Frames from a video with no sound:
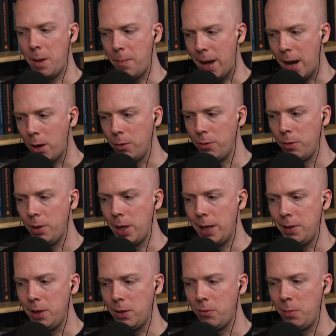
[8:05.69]
about the
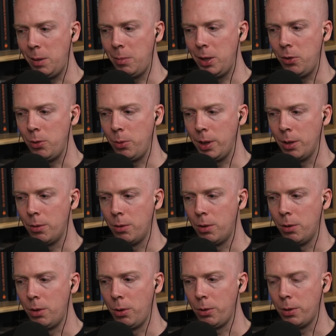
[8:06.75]
idea of maybe doing a,
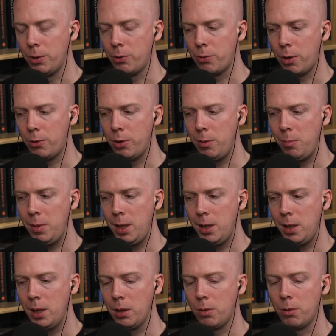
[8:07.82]
a local astrology
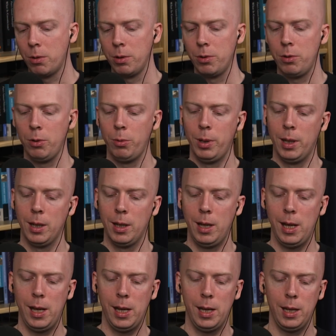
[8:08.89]
meeting or
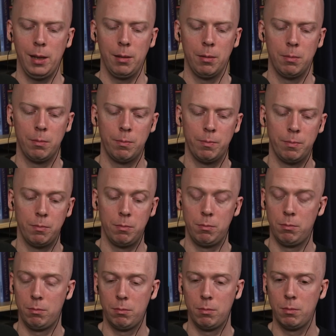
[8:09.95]
doing a
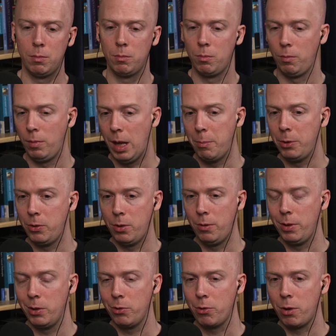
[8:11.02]

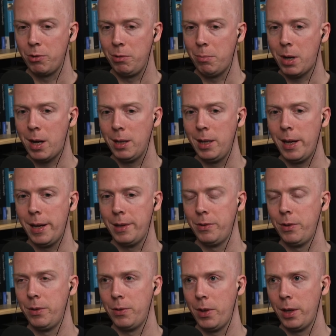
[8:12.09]
episode of the astrology
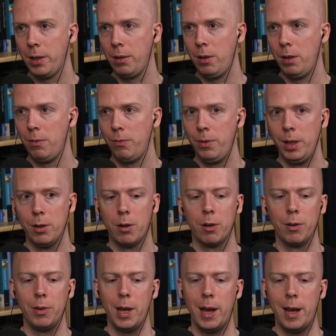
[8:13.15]
podcast that's like in V
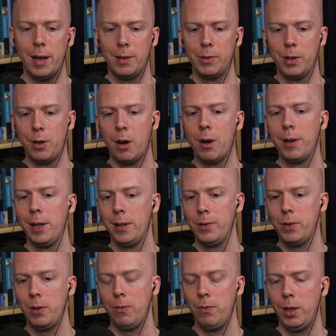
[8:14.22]
R, that has an
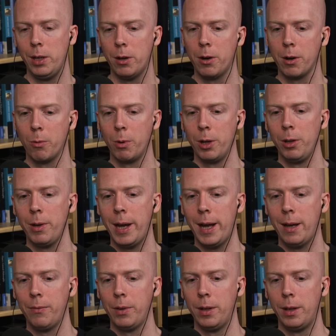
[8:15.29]
audience in V R where you
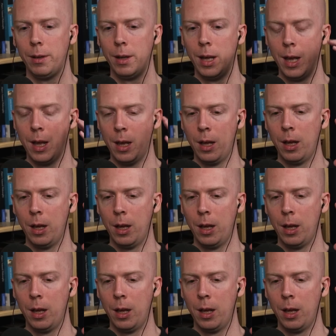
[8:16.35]
have a